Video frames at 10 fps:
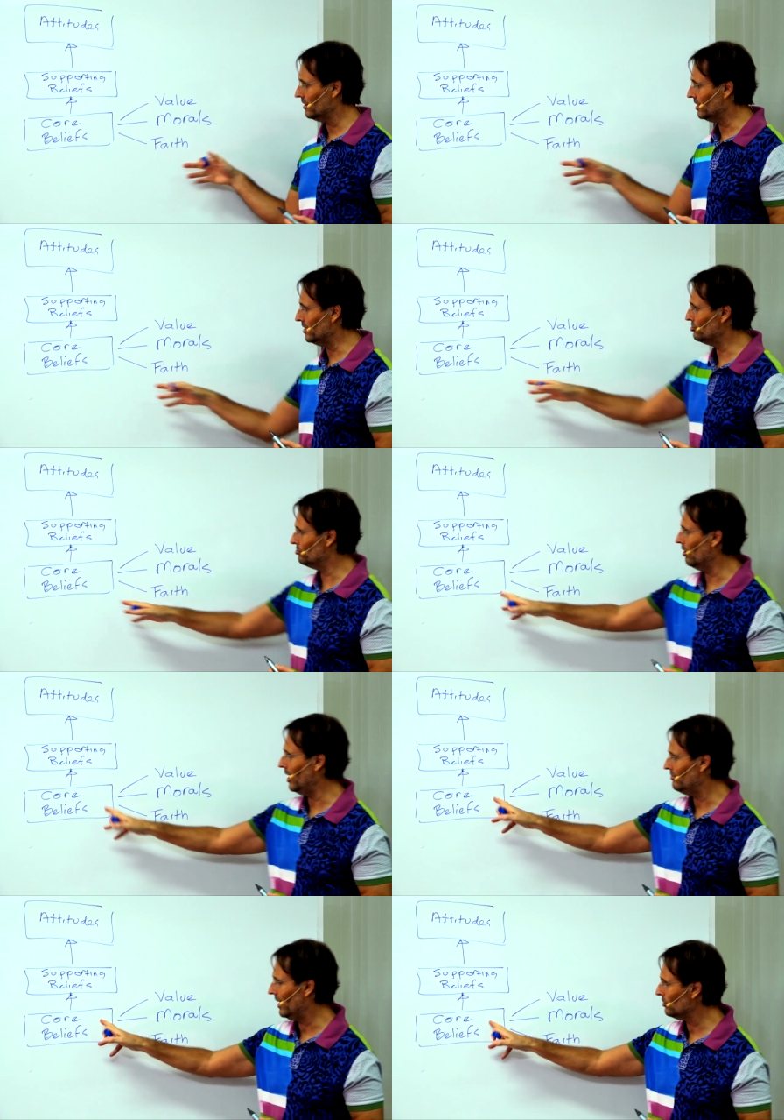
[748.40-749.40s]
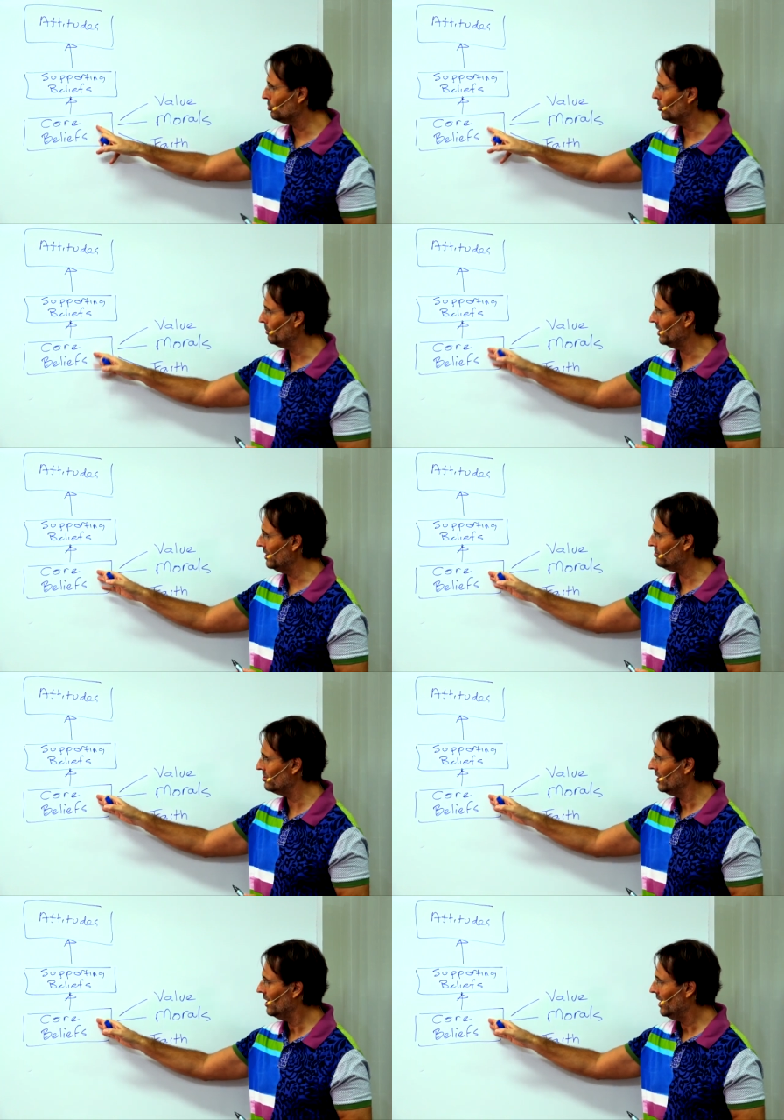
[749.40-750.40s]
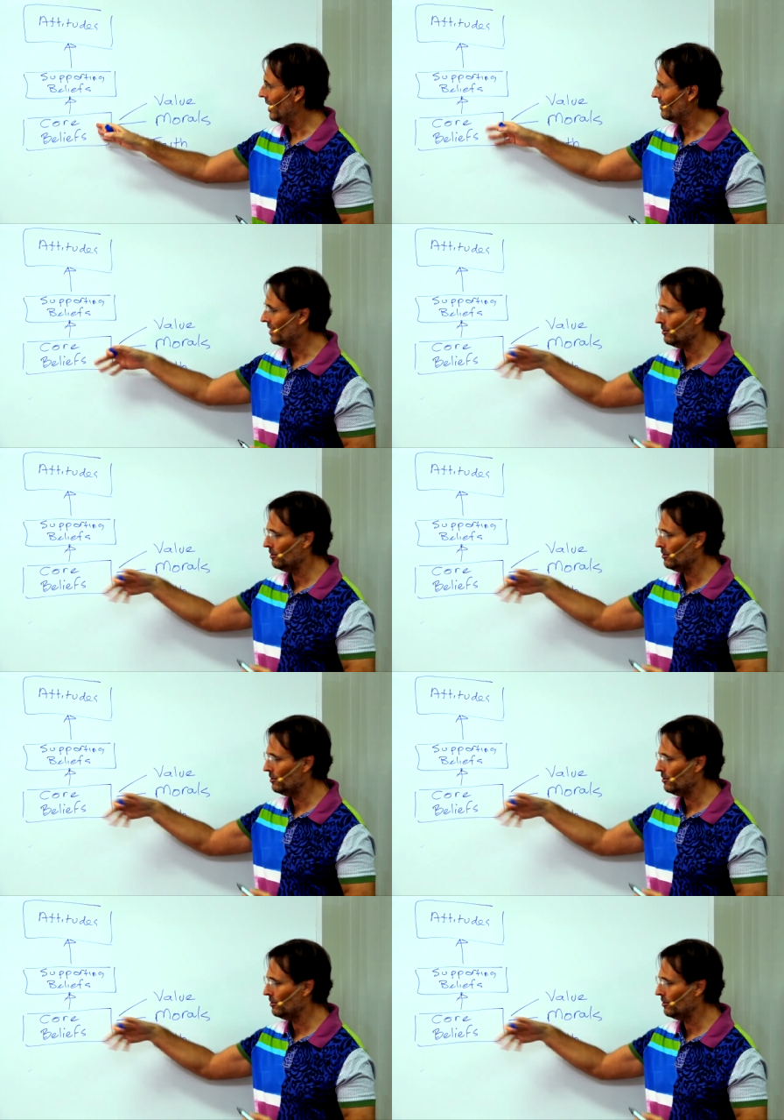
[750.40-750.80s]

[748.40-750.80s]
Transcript: These drive our core beliefs. And